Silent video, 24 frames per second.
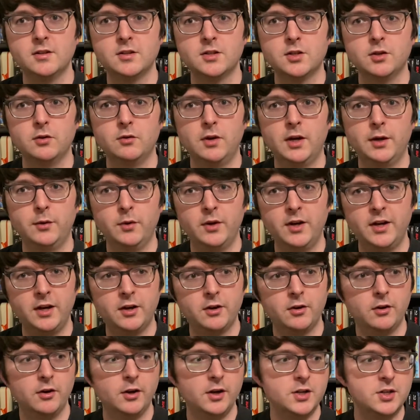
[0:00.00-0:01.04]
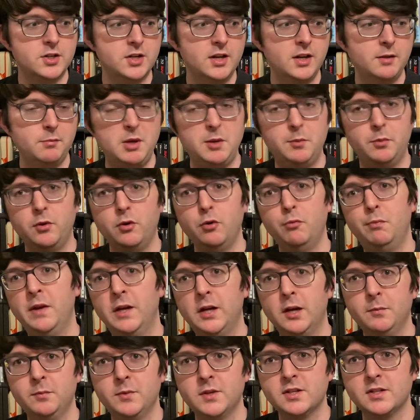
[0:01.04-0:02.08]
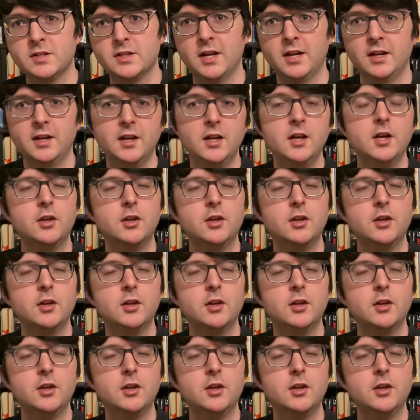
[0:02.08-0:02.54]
So I would encourage people who pick up this set,